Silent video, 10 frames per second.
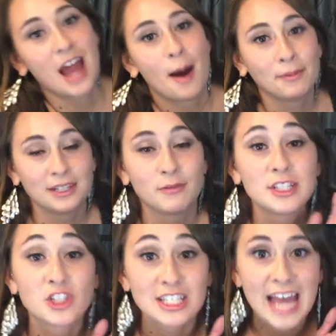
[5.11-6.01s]
not believe
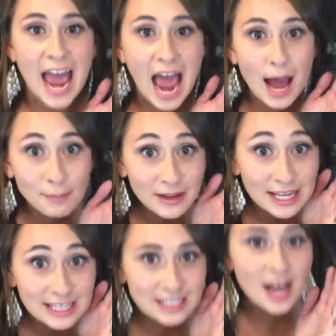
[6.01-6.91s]
what just
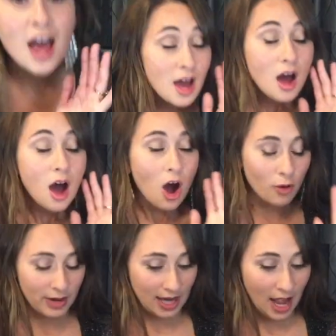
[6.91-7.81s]
happened. Oh my